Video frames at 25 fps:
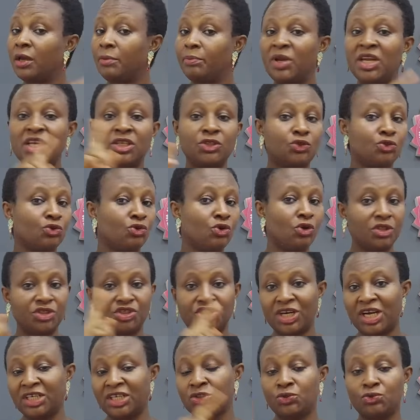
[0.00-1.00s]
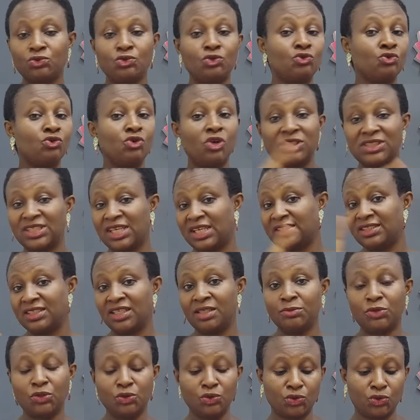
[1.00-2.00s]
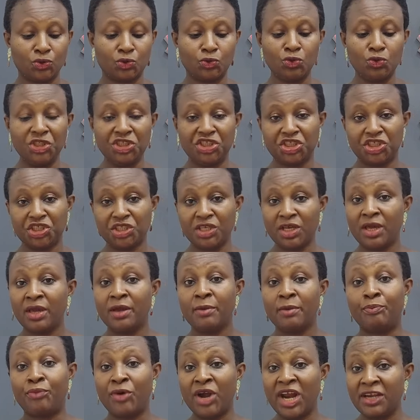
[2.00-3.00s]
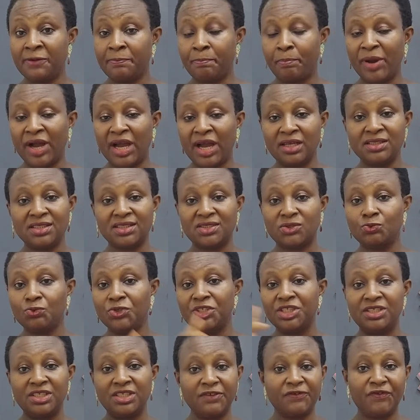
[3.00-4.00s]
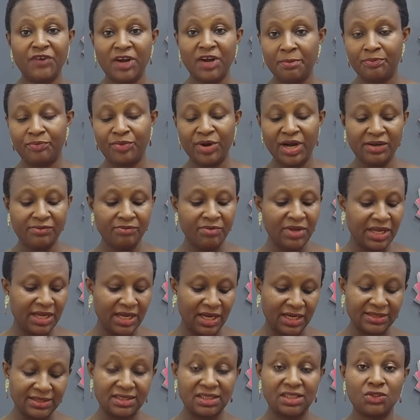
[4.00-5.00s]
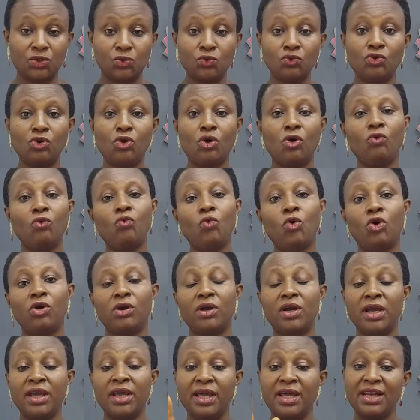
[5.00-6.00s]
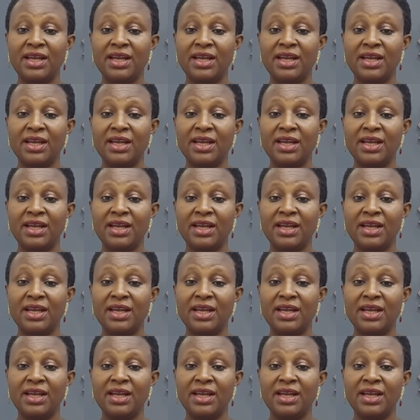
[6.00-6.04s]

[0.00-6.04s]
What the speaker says: Please do not attempt to switch bread pans with different bread makers. It will not work.